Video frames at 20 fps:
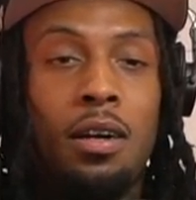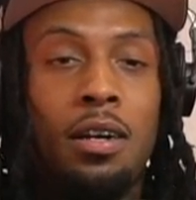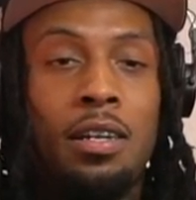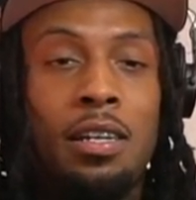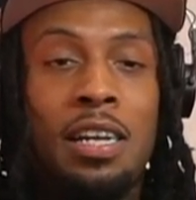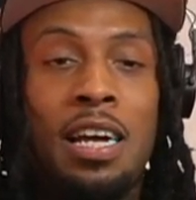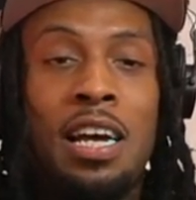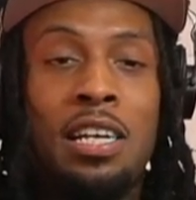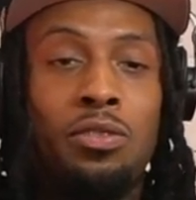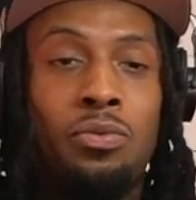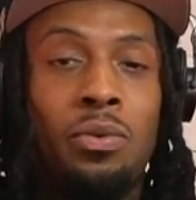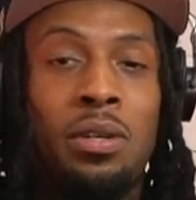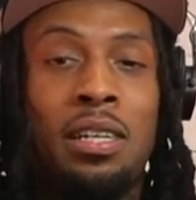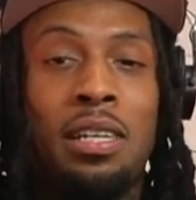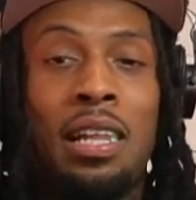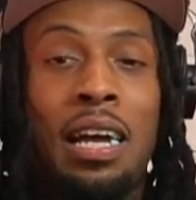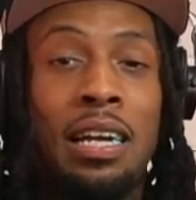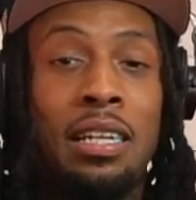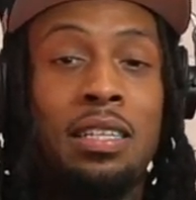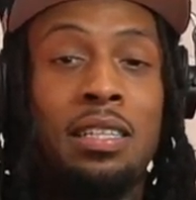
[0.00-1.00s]
that's when
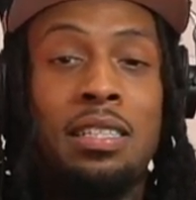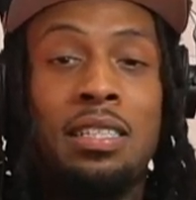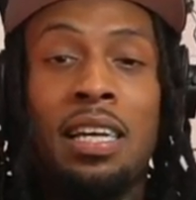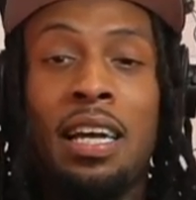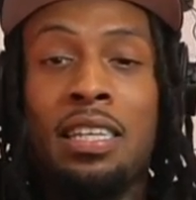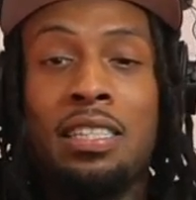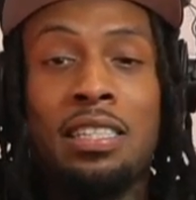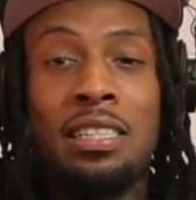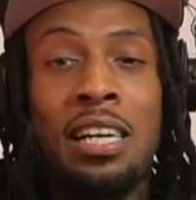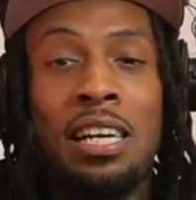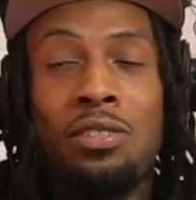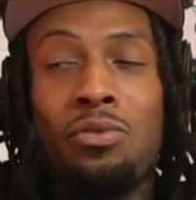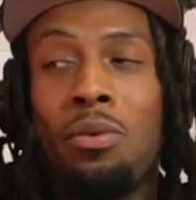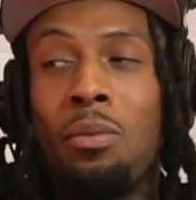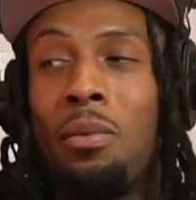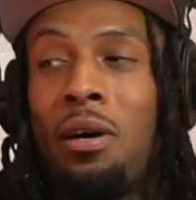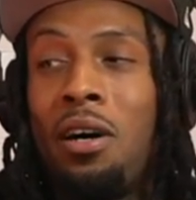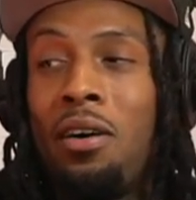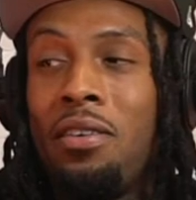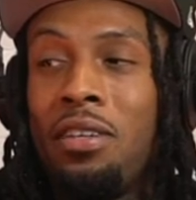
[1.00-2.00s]
like the tension, that's when
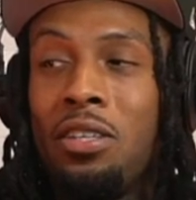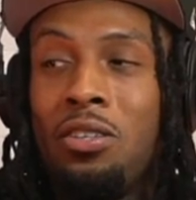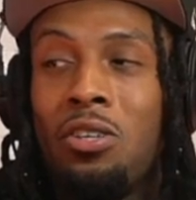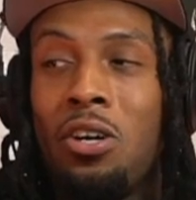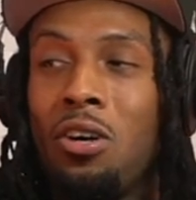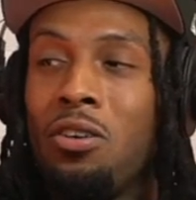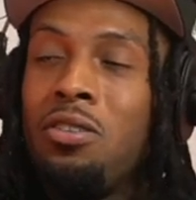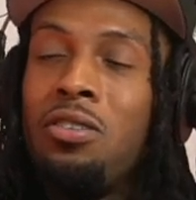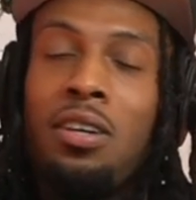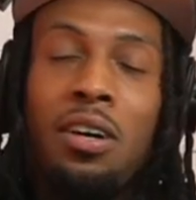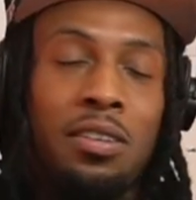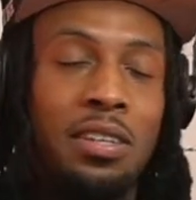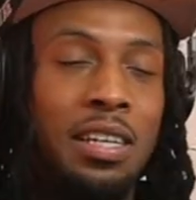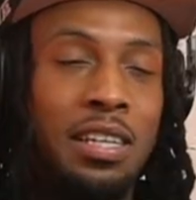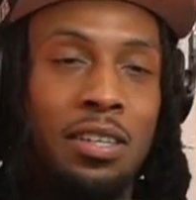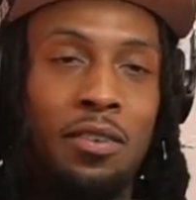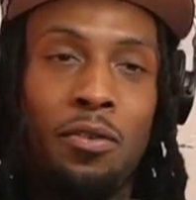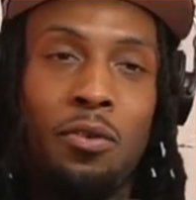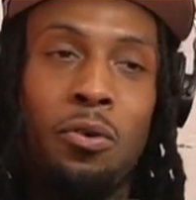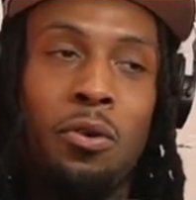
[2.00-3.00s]
my you know, you know,
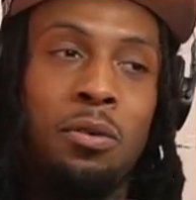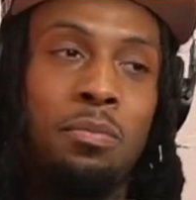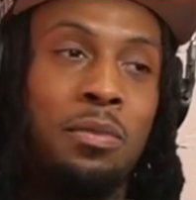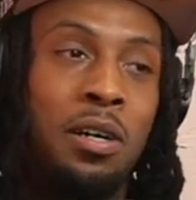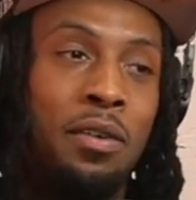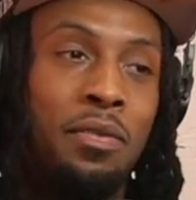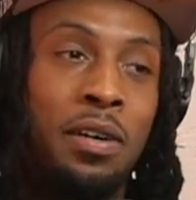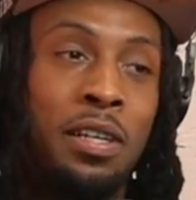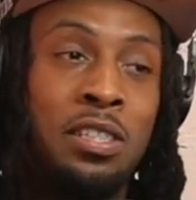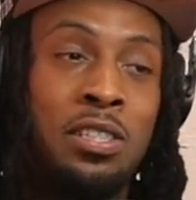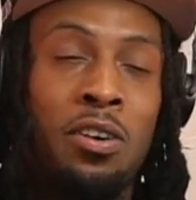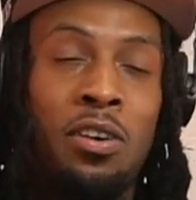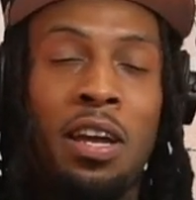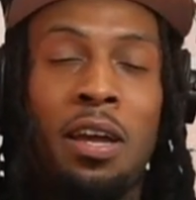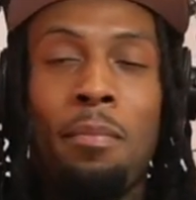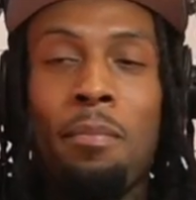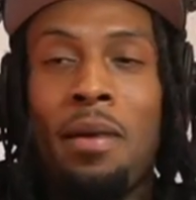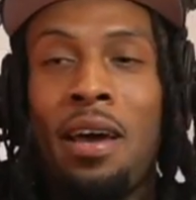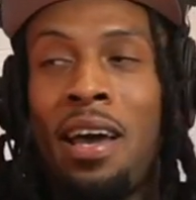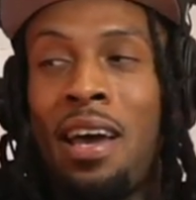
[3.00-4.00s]
nigga, of course motherfuckers gonna
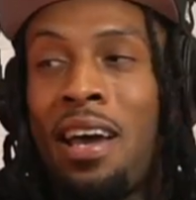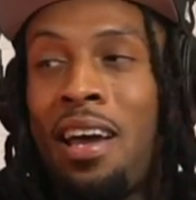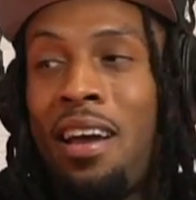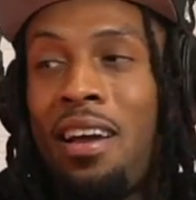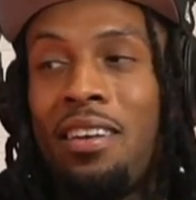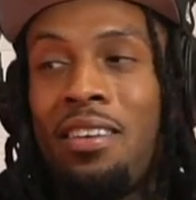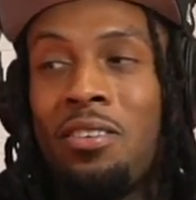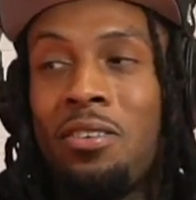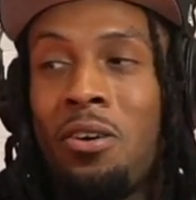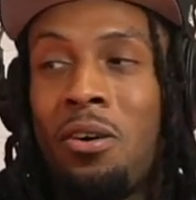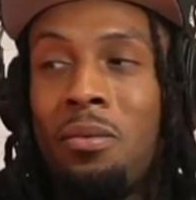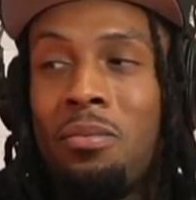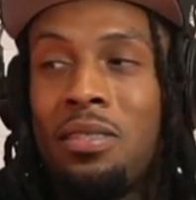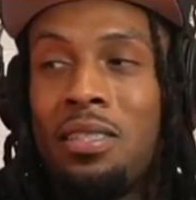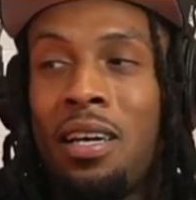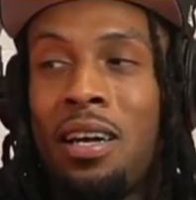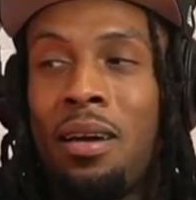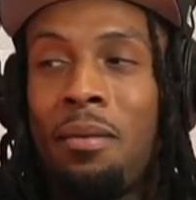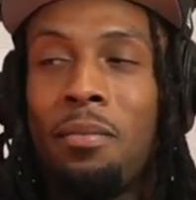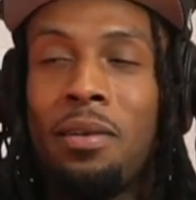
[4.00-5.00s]
get mad, you know what I'm saying?